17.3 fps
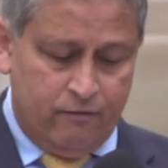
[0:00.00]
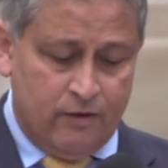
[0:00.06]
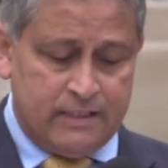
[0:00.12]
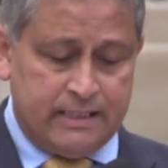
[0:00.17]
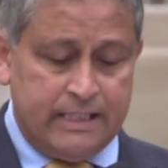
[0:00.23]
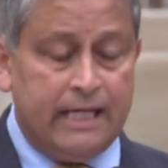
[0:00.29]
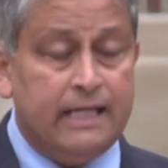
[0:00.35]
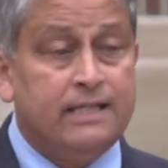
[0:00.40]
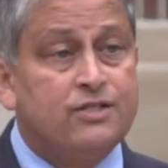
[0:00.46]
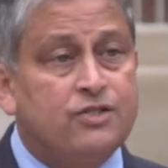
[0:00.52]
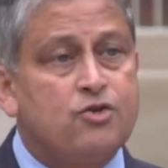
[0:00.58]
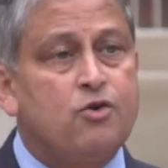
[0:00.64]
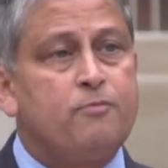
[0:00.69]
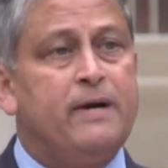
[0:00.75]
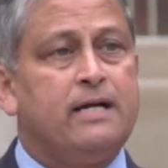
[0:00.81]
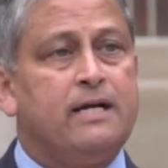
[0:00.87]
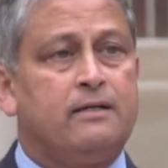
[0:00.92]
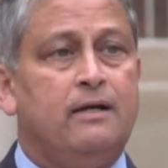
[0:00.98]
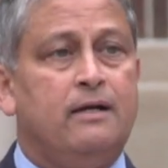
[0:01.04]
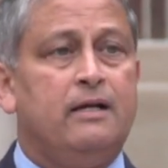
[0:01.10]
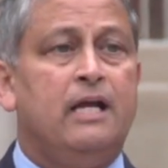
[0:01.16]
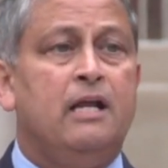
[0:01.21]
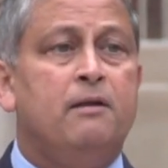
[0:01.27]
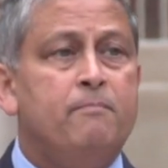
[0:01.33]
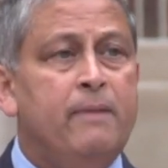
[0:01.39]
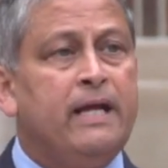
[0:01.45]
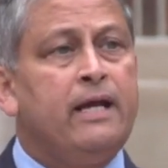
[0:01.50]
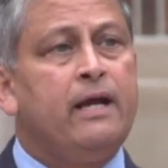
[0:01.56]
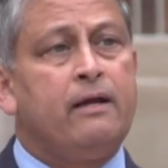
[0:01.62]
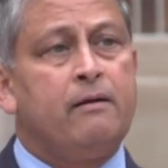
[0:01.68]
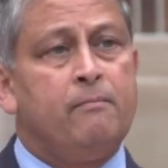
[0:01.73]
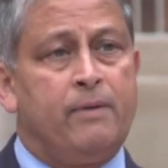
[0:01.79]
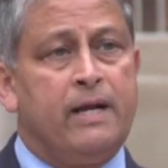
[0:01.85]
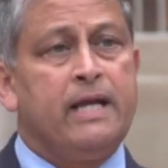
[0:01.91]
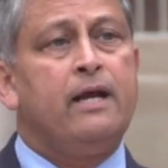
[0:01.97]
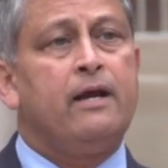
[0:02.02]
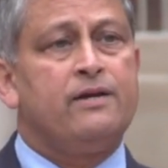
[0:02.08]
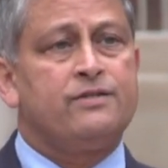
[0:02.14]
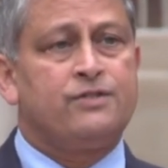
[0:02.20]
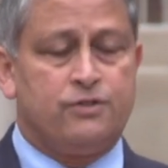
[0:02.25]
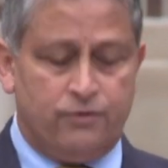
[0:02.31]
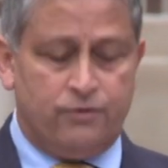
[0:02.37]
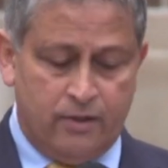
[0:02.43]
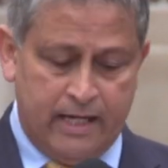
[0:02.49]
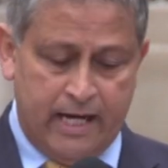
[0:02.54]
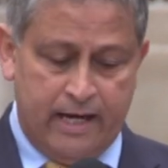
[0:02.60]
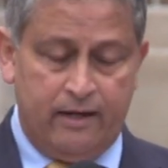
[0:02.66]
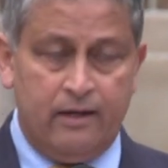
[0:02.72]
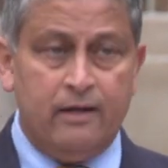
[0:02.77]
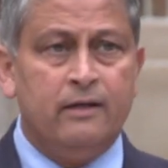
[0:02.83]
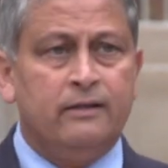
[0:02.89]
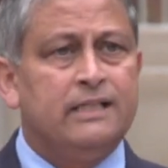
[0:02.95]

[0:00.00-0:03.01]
was instrumental in bringing us to today.